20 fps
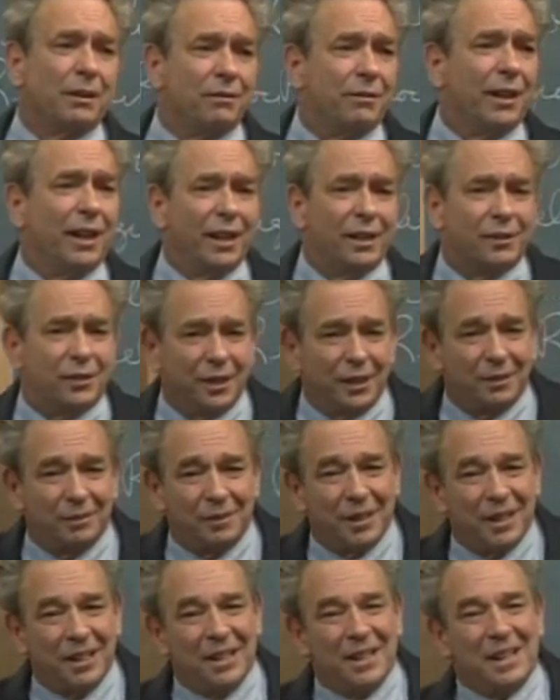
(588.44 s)
fancy,
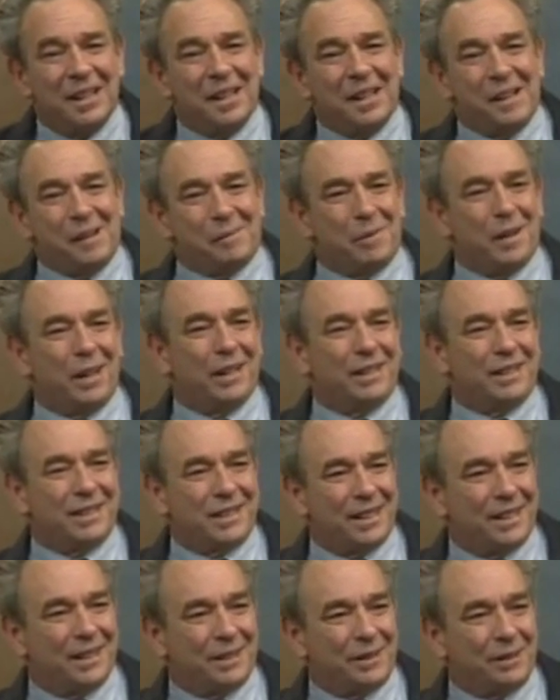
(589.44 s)
but
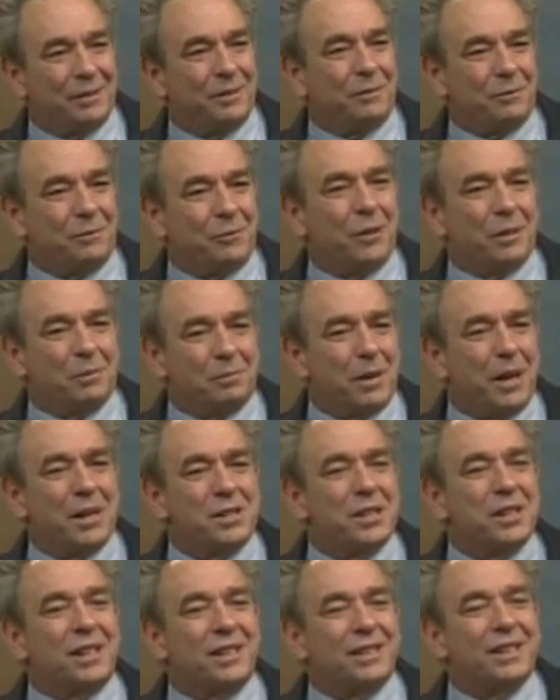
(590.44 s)
uh, what
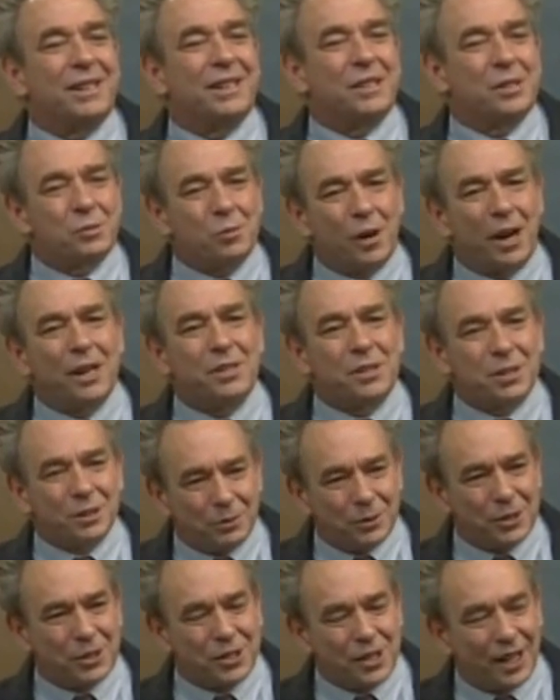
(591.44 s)
basically Schweitzer
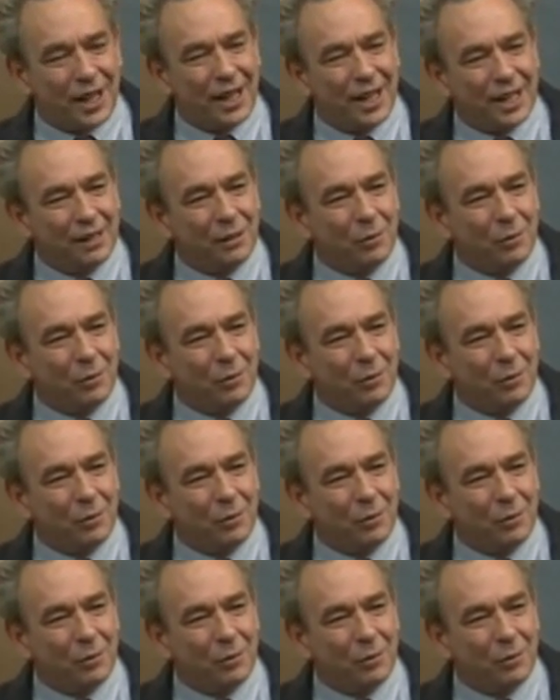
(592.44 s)
was saying